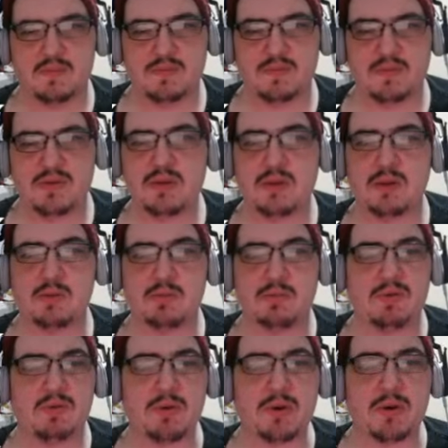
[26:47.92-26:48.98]
So
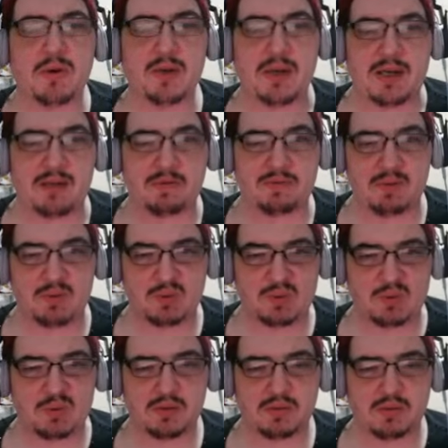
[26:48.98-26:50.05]
before creative mode,
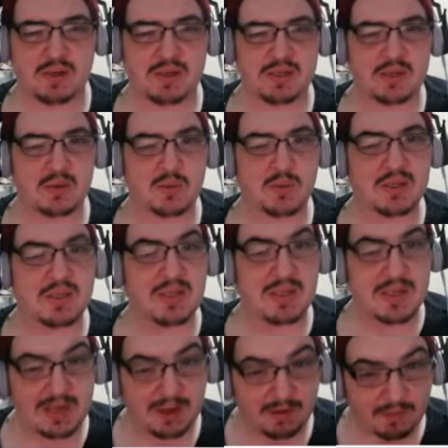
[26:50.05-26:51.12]
right, there was the
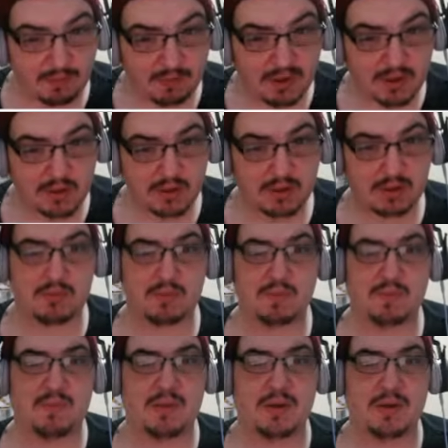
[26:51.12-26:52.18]
dev menu.
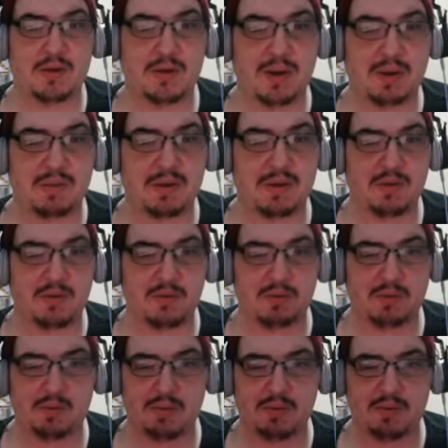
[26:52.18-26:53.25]
I don't know how many of you
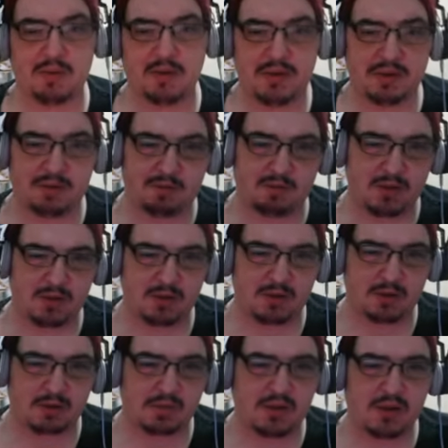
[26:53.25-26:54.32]
remember the dev menu,
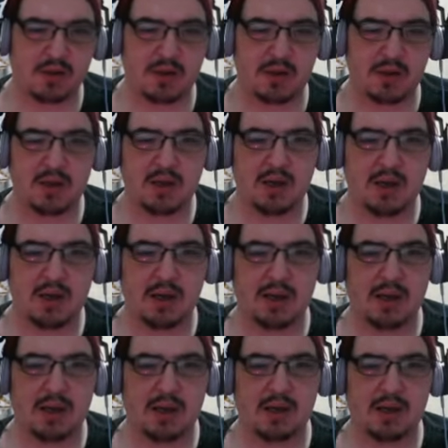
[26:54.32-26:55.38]
but
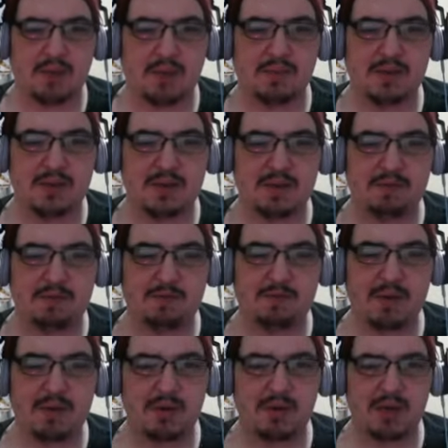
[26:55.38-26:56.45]
the dev menu has
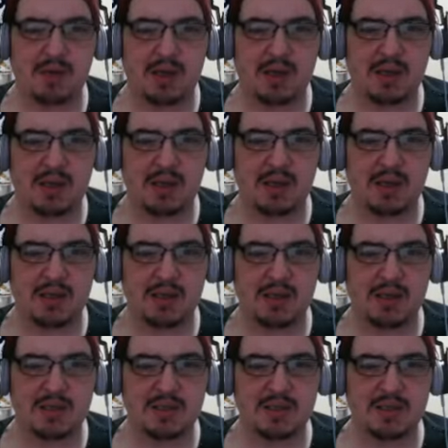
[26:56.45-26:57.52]
since been replaced
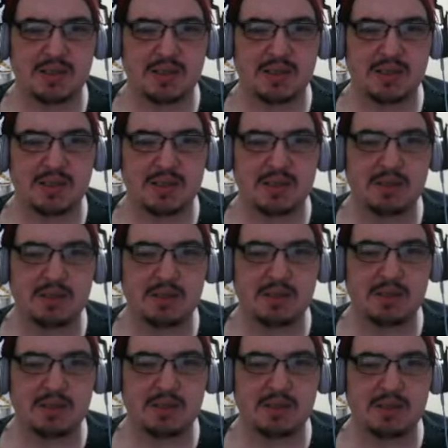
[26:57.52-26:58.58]
by creative
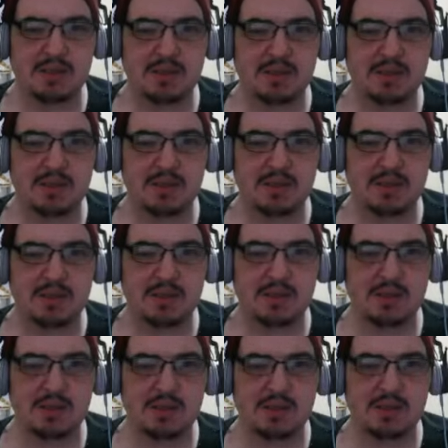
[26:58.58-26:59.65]
mode.
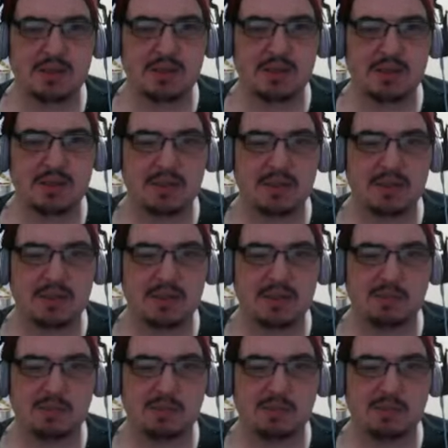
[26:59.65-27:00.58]
The dev menu